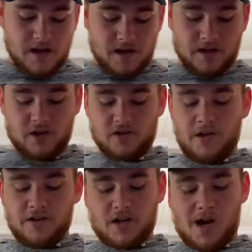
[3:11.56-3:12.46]
And there's
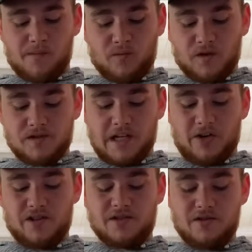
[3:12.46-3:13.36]
other common ones that are
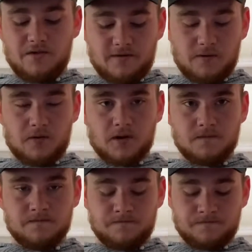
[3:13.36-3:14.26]
in 2/4.
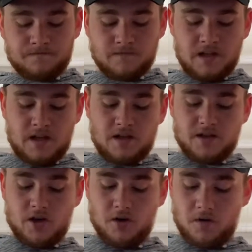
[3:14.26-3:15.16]

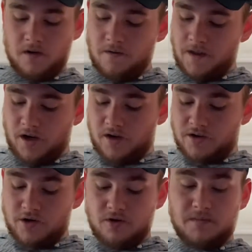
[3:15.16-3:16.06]
So there are
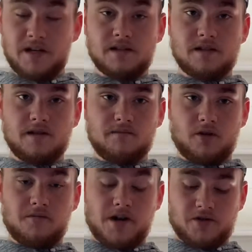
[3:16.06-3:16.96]
2 beats
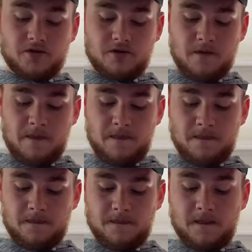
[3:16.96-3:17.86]
per measure,
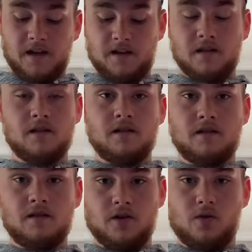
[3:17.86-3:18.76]
and
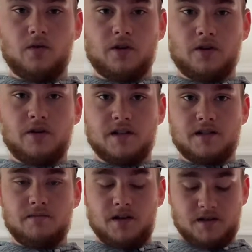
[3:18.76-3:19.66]
the quarter note gets
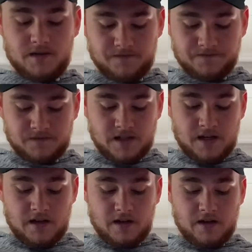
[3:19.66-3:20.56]
the beat.
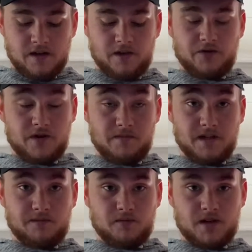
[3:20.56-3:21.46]
And 3
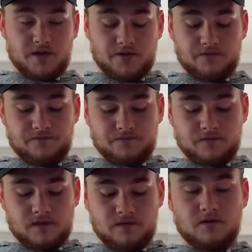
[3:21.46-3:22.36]
beats per measure,
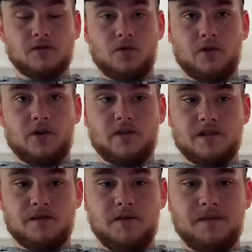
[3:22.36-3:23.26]
the quarter note
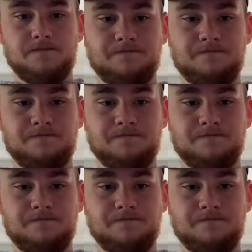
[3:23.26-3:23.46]
gets the beat.